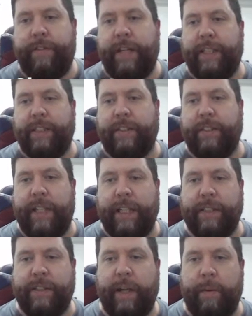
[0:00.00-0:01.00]
Thanks
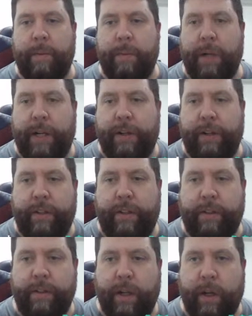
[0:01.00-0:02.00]
for coming by, dude.
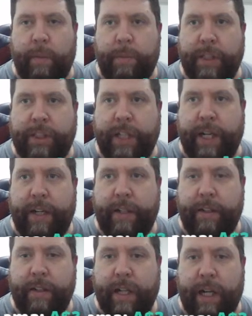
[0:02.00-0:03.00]
I appreciate
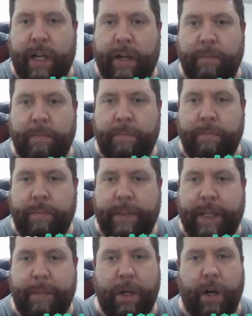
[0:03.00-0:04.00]
it.
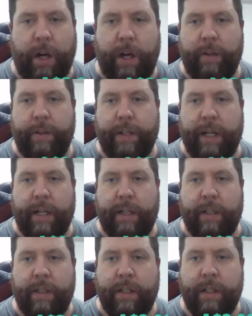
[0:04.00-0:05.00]
Keep an eye
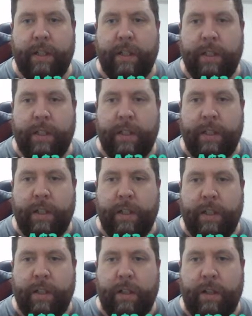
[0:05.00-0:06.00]

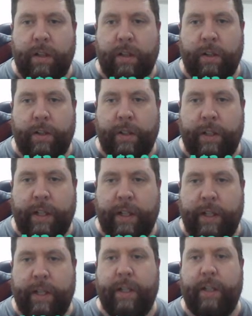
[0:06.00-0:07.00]
on the.